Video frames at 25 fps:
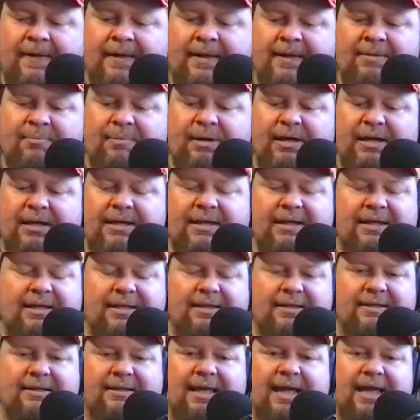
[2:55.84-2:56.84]
But
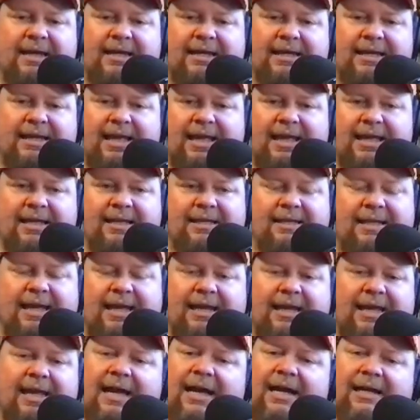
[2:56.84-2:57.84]

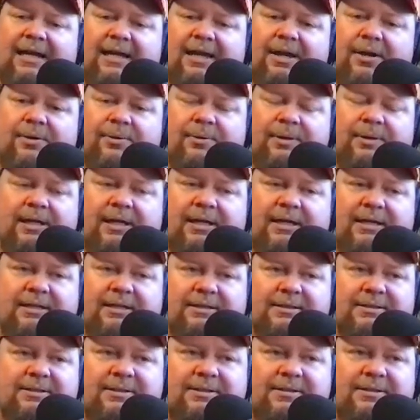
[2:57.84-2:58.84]
that coyote
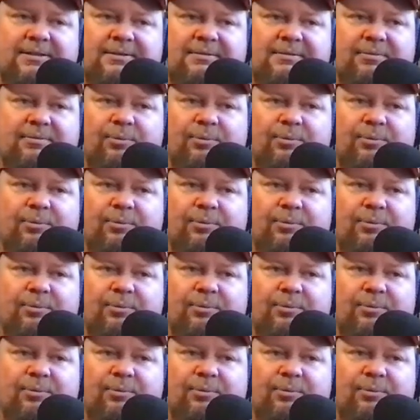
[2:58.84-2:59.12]
is